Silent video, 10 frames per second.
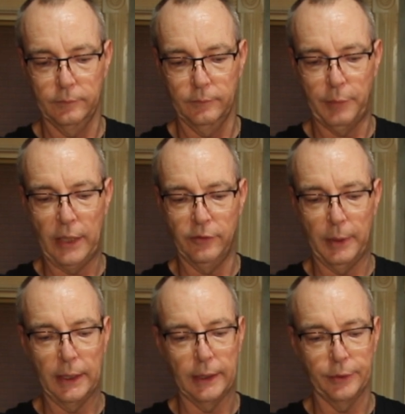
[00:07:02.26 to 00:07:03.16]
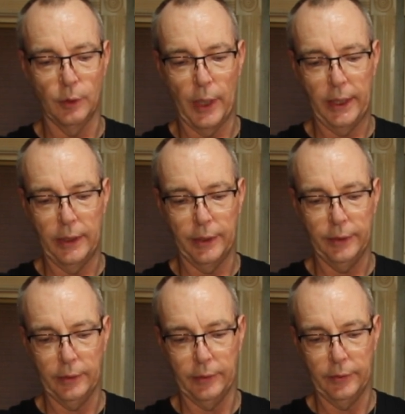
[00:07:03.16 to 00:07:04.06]
paint's been cleared away
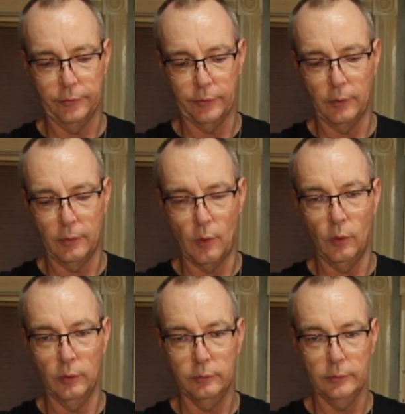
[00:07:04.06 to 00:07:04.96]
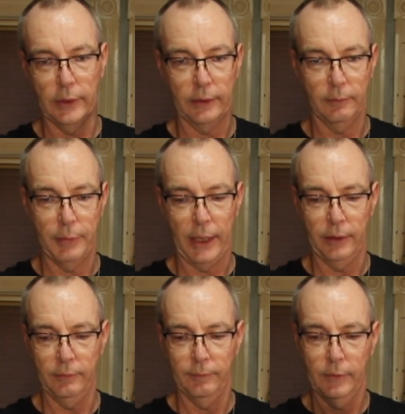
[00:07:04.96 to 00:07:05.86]
here, and there's a hole like a
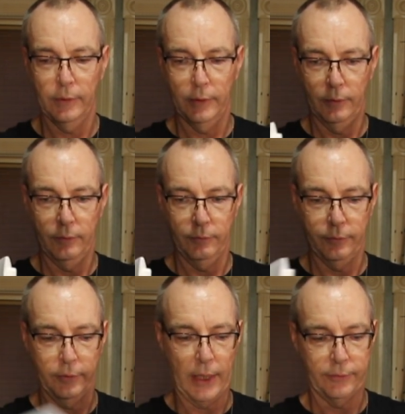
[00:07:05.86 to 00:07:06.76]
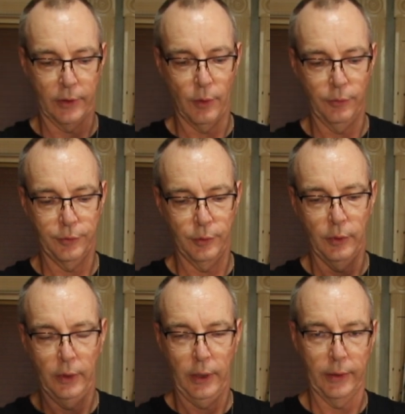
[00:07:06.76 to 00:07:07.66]
pin for that to go through,
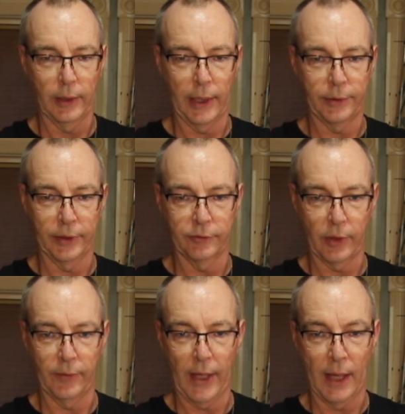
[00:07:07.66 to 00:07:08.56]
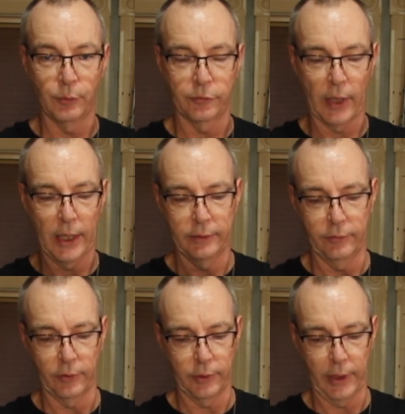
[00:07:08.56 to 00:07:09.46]
and the lettering's on the outside,
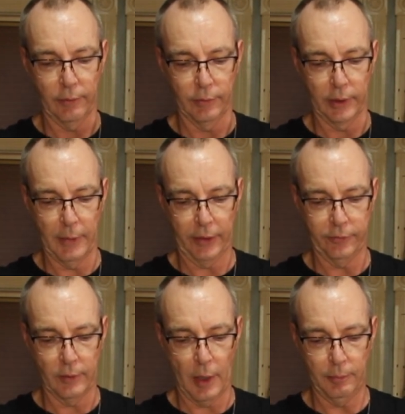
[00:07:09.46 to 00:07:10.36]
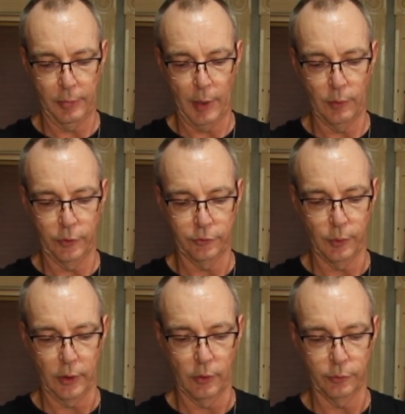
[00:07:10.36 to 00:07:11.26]
so you can't really mix them up about which
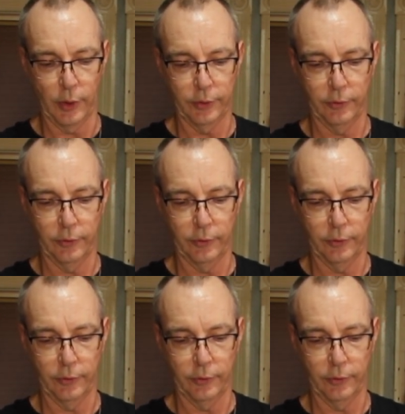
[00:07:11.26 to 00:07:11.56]
one goes where.